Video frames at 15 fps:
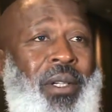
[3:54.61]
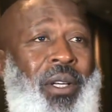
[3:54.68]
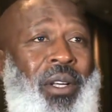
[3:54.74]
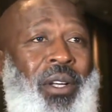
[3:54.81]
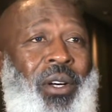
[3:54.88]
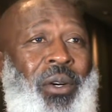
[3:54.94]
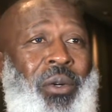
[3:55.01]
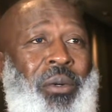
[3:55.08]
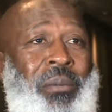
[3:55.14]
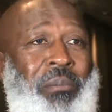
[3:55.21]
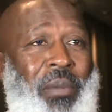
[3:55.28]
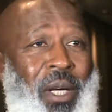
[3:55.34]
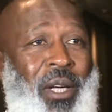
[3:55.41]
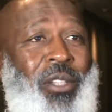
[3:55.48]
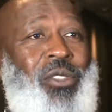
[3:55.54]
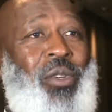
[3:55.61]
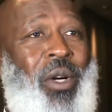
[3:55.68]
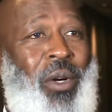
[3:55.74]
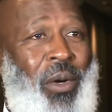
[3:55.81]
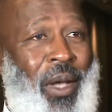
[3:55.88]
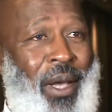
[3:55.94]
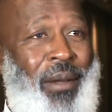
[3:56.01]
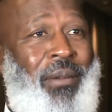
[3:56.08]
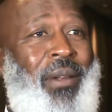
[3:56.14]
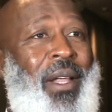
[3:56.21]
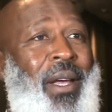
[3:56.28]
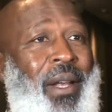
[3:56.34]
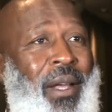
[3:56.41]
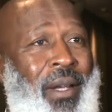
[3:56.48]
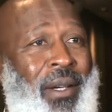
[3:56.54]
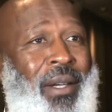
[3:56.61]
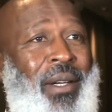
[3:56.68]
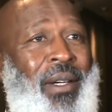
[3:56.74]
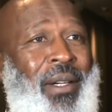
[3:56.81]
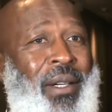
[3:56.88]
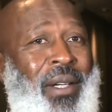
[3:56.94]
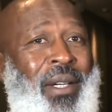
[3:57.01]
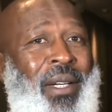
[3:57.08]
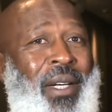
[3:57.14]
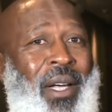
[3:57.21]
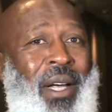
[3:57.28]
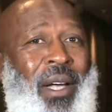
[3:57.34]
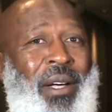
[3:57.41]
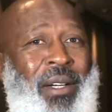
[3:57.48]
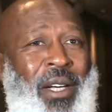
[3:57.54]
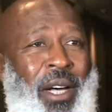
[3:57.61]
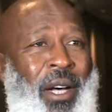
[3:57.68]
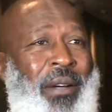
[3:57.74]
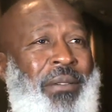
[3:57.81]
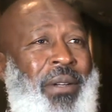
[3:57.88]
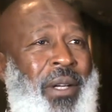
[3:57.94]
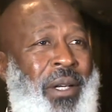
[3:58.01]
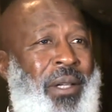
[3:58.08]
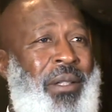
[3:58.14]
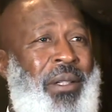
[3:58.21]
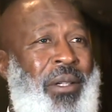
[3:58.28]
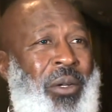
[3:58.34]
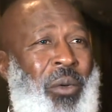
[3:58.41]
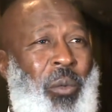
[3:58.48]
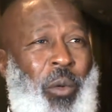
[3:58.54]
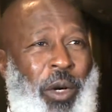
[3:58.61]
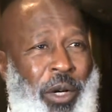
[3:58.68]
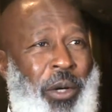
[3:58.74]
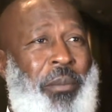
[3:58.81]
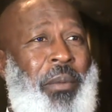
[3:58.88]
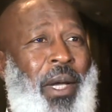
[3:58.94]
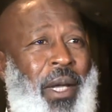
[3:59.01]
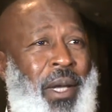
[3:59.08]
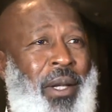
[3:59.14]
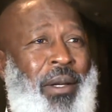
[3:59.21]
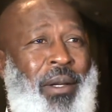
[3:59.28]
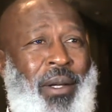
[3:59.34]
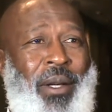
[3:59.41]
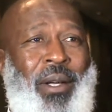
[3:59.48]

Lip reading: You know, big, strong, athletic, confident, real man.